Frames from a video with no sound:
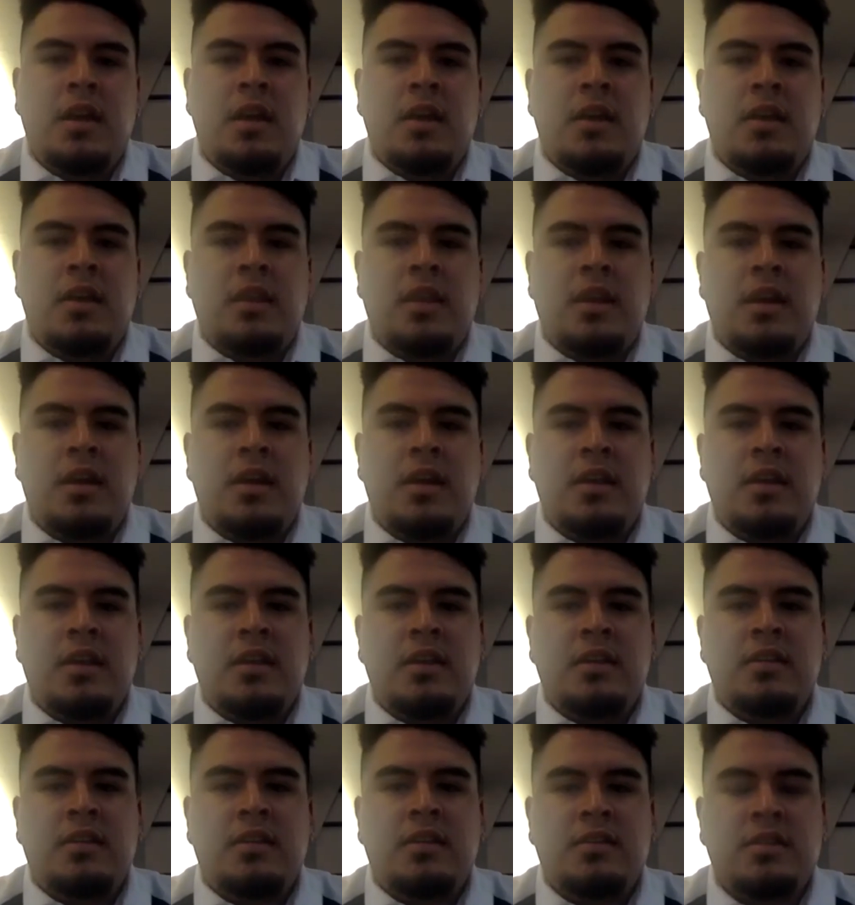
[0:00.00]
that
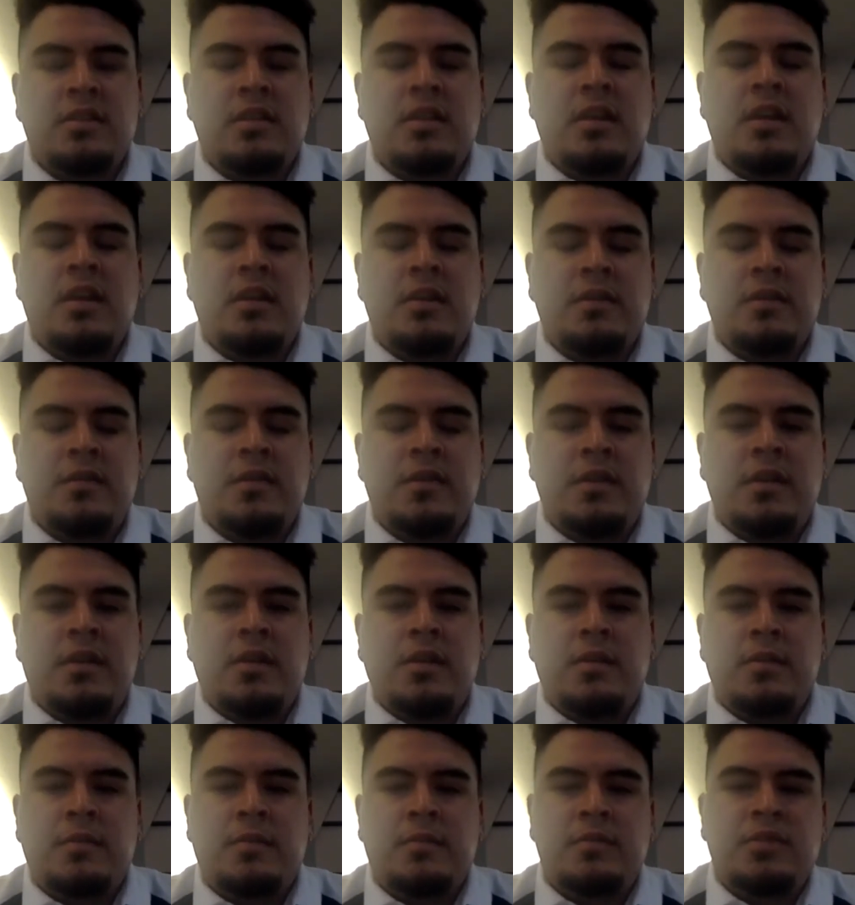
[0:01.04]
there's a lot of
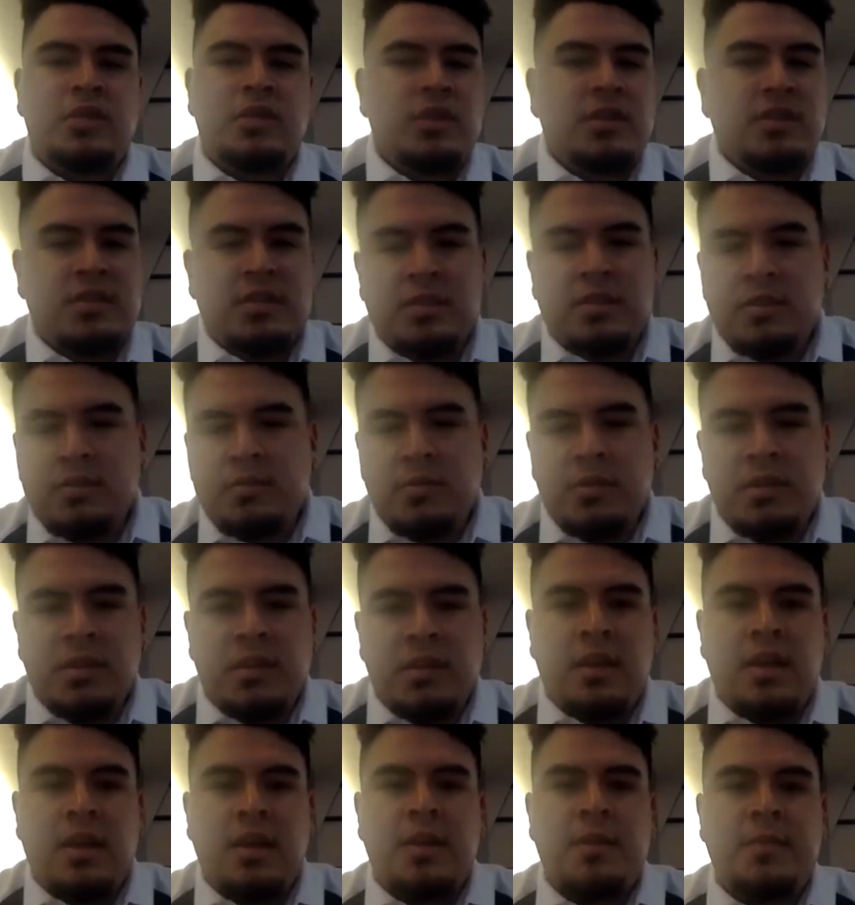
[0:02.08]
choices with
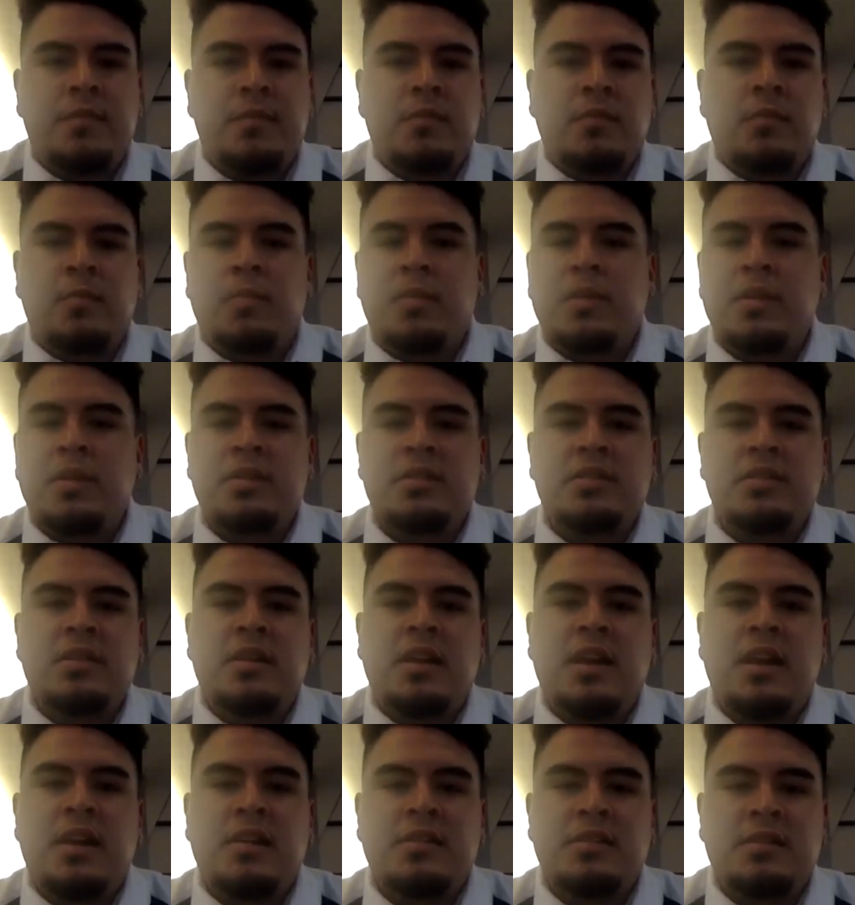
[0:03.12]
that bunch of
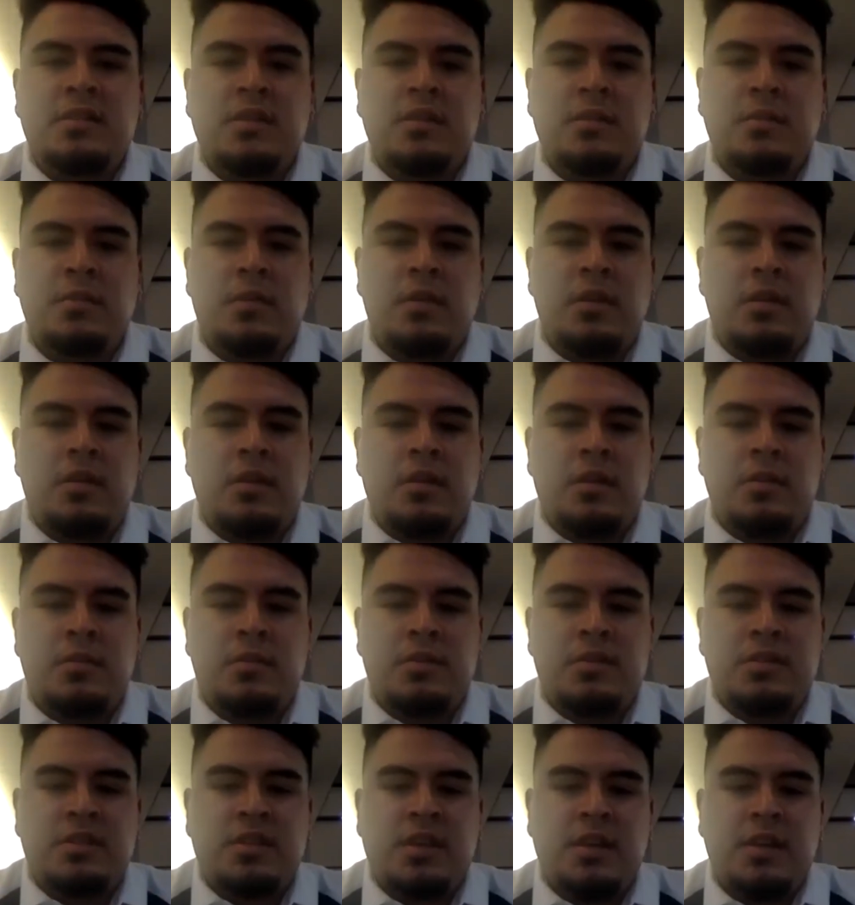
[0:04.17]
housing around
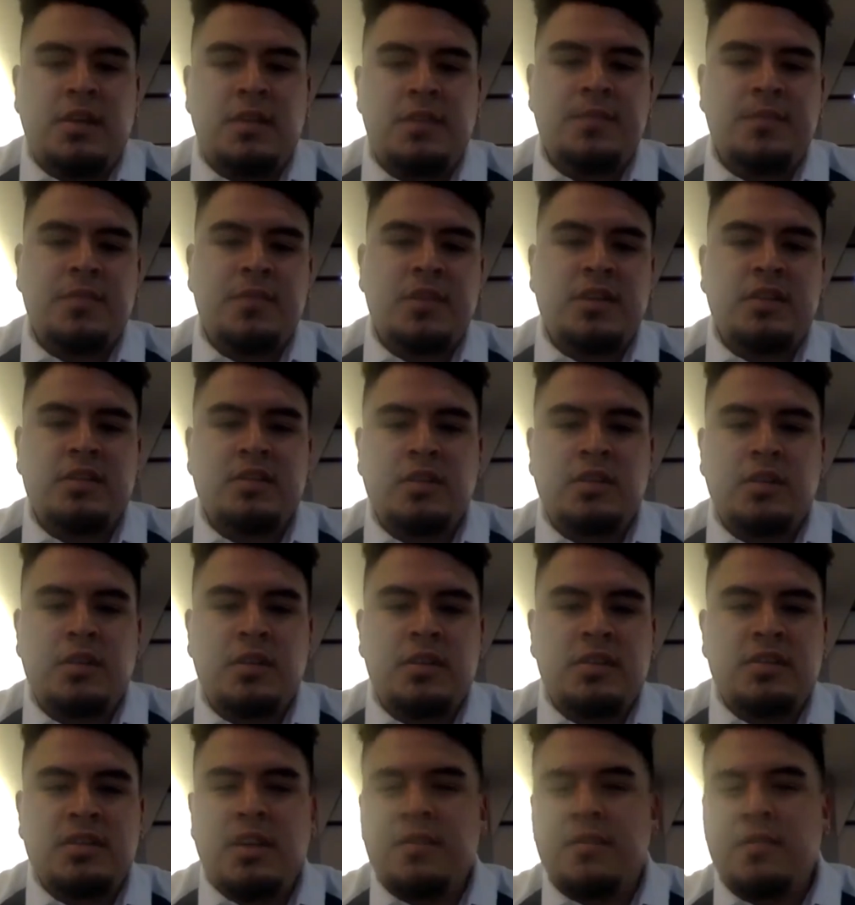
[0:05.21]
Merced. So
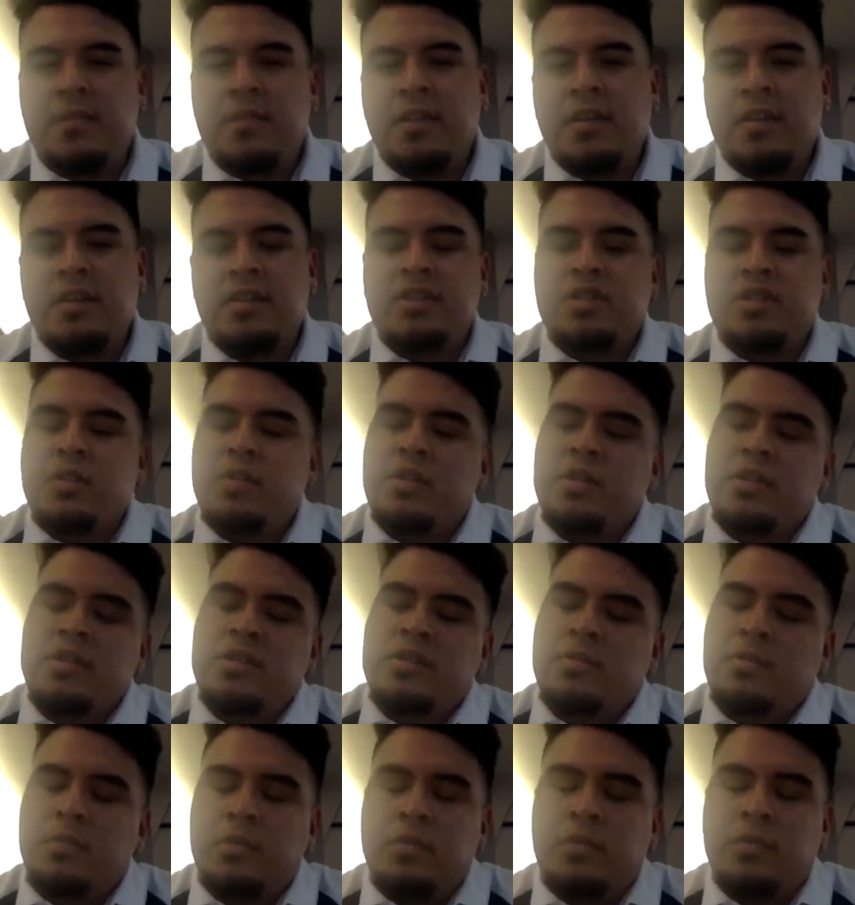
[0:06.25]
there's never a shortage
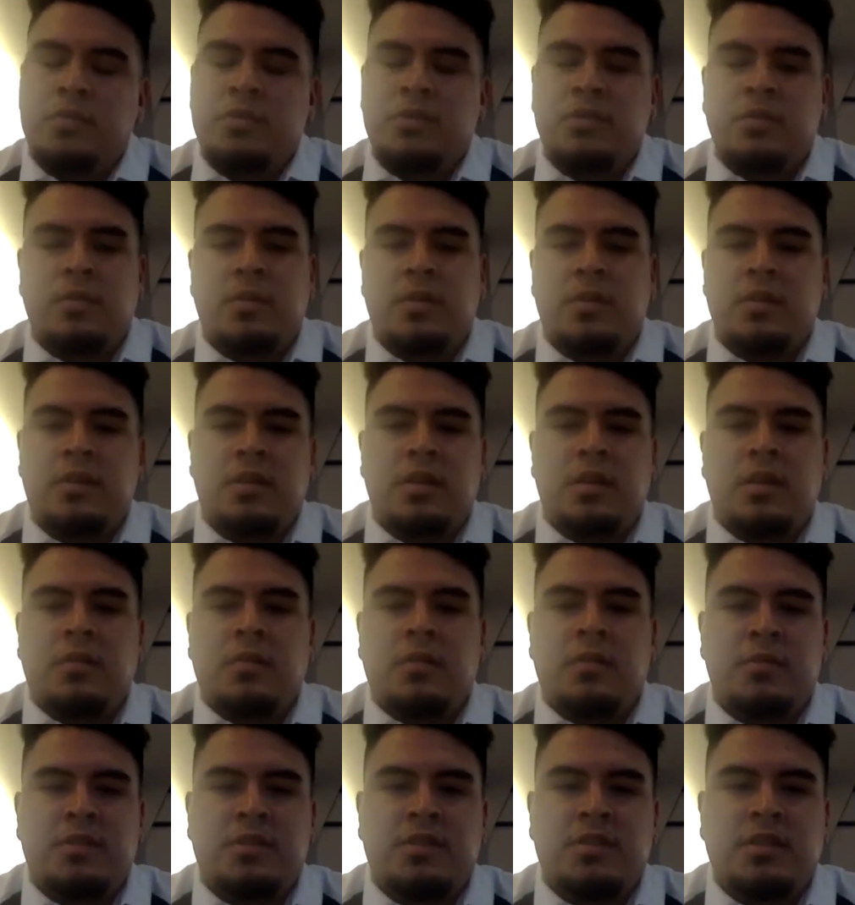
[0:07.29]
of rooms around
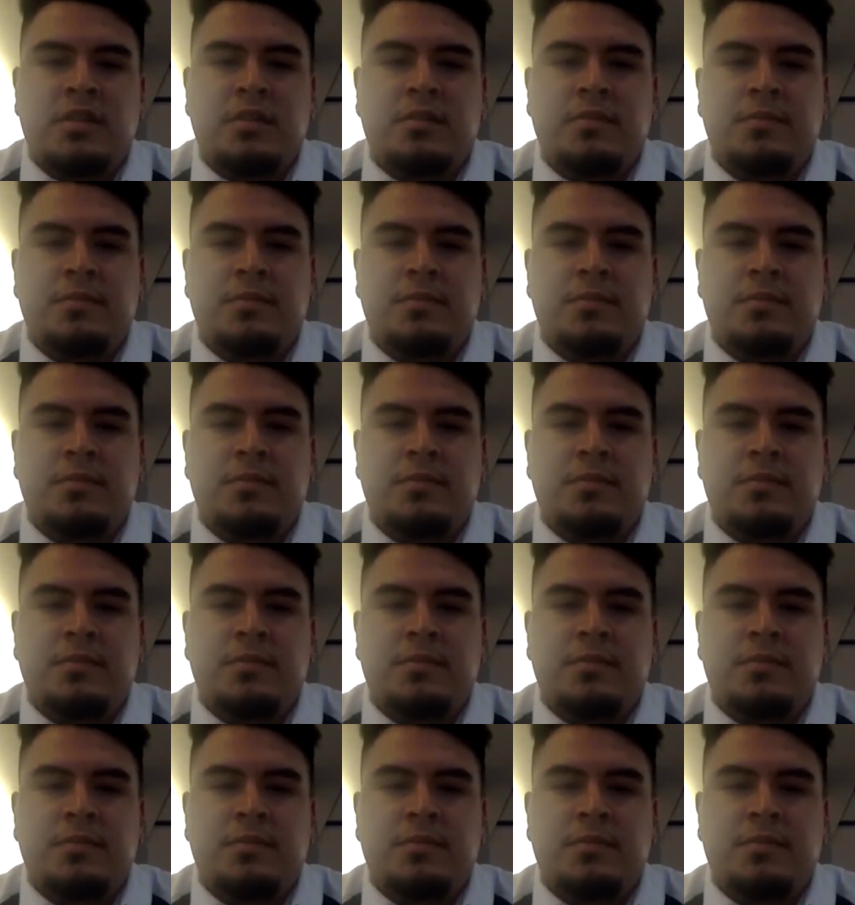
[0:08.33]
Merced.